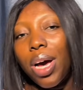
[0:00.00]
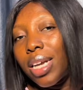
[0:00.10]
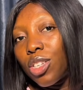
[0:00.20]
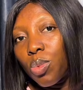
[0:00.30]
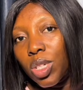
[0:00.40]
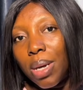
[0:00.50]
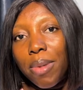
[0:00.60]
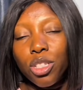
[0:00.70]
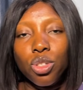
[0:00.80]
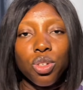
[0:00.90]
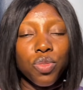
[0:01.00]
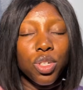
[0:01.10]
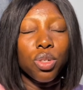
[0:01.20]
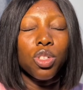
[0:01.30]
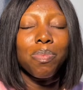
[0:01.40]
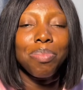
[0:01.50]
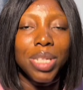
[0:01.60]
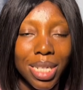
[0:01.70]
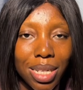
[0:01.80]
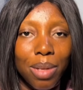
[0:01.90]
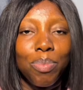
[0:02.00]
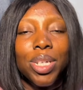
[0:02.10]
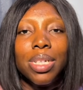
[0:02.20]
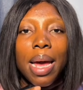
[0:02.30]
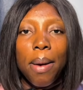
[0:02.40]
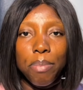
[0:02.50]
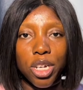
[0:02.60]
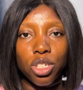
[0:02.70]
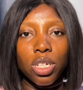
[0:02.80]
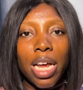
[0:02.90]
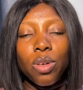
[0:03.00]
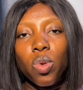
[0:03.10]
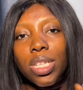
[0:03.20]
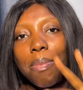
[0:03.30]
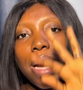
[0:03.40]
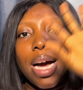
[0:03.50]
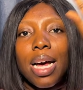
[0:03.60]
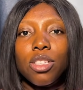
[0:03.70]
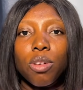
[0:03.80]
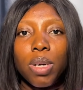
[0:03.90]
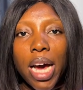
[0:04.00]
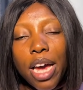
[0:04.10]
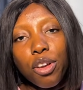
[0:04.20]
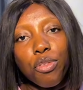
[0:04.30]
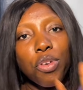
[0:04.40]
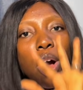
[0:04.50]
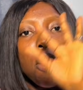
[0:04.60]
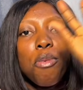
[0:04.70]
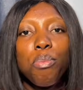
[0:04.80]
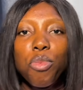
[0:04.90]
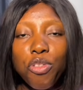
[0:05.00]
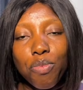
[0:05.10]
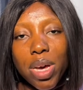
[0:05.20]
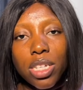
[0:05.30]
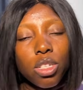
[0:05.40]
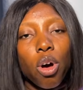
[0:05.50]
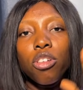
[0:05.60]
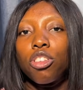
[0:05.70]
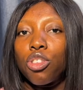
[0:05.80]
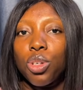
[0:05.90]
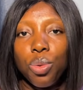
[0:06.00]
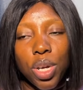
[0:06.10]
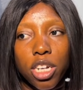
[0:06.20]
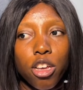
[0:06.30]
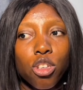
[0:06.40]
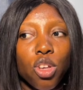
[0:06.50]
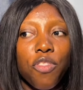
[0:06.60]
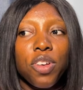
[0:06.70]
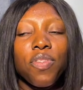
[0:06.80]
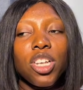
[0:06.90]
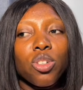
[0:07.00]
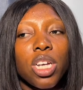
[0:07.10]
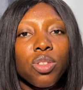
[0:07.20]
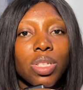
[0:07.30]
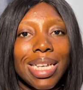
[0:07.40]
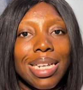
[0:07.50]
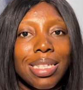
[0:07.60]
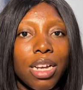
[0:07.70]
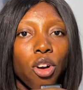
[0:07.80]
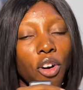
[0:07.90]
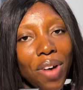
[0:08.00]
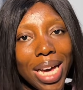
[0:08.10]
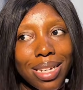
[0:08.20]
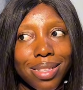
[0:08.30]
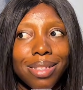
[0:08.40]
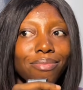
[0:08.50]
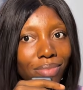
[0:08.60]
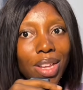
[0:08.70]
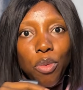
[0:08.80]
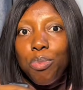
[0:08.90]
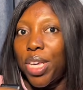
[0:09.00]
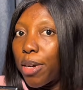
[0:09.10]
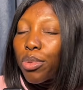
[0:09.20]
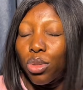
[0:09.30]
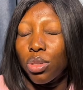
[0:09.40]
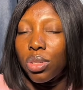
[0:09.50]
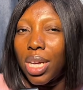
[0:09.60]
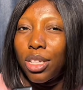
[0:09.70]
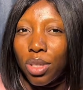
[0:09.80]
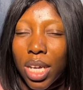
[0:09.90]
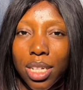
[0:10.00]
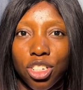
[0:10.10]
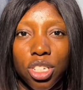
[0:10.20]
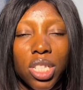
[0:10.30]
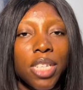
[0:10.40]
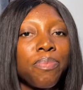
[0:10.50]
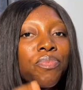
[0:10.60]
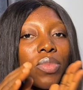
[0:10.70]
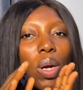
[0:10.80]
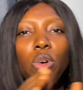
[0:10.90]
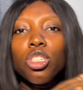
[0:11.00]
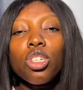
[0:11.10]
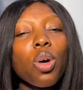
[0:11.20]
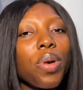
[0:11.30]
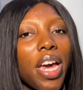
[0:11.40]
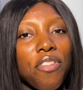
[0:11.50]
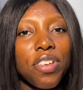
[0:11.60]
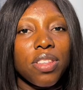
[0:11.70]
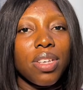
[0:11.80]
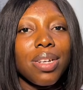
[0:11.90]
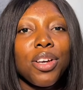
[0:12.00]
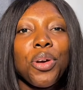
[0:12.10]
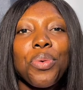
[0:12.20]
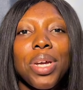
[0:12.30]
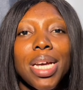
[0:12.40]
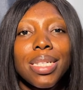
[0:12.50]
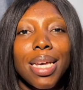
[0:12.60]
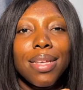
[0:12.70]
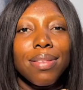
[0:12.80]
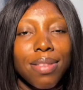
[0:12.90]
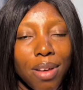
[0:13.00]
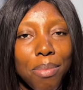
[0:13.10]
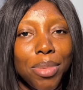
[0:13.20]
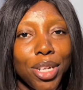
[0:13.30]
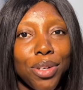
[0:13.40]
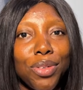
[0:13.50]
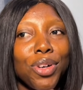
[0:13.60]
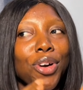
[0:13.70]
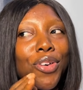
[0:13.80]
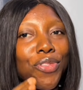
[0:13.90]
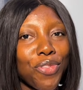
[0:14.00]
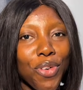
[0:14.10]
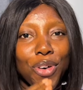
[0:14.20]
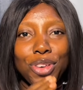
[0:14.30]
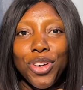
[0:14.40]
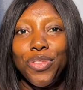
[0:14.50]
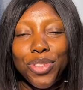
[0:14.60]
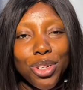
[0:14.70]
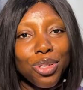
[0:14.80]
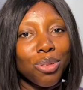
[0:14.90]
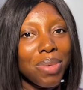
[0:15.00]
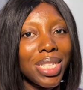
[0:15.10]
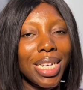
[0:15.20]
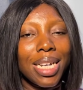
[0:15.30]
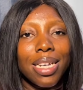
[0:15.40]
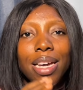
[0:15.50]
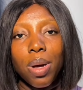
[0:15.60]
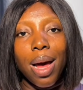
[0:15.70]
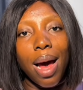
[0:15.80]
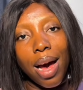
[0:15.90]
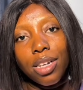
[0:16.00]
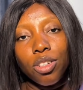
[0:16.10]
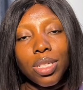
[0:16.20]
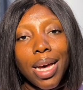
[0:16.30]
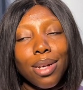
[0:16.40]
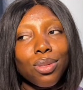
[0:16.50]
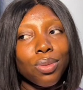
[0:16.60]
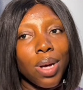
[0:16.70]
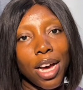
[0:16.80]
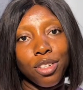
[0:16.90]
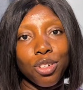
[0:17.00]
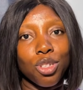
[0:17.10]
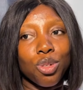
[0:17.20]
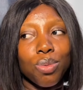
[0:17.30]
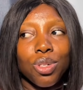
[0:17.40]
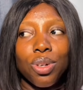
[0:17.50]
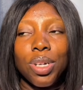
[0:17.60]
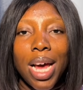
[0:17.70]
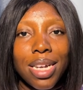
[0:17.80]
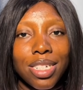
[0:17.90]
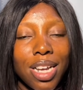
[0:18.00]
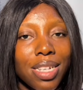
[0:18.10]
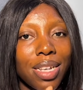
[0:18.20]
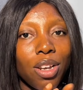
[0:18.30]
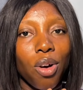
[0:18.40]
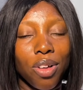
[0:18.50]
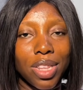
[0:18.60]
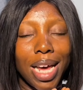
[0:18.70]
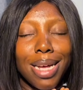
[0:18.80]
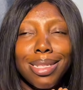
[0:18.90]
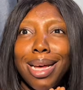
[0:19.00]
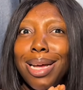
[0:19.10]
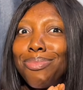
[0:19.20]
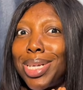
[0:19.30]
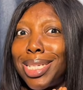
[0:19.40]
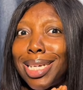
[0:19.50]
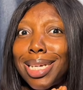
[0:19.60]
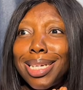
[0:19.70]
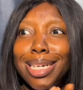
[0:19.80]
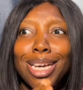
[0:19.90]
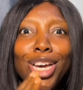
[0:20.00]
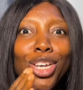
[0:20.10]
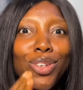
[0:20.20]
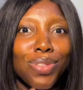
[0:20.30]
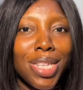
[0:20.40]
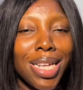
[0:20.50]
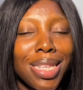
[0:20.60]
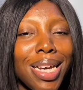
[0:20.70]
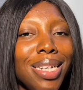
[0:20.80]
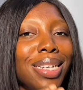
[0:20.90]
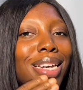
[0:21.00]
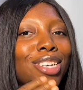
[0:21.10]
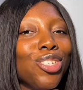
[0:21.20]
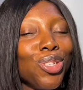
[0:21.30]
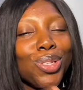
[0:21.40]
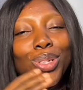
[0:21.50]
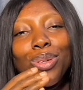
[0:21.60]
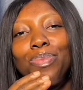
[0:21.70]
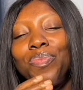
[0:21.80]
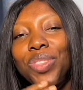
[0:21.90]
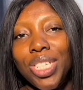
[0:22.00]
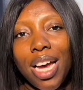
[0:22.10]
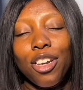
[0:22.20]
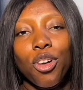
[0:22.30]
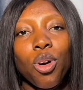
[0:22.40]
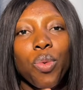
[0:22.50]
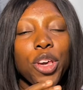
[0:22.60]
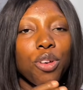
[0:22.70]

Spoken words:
add this watermark to your videos, please and please make sure that the watermark has some kind of movement on the screen, so even if they try to steal it and cover it, they won't be able to do that. You get the gist. Now once you're done with everything, create a thumbnail for your video. So basically, add your title, add your description, hashtags and all that, and basically you've started a YouTube channel where you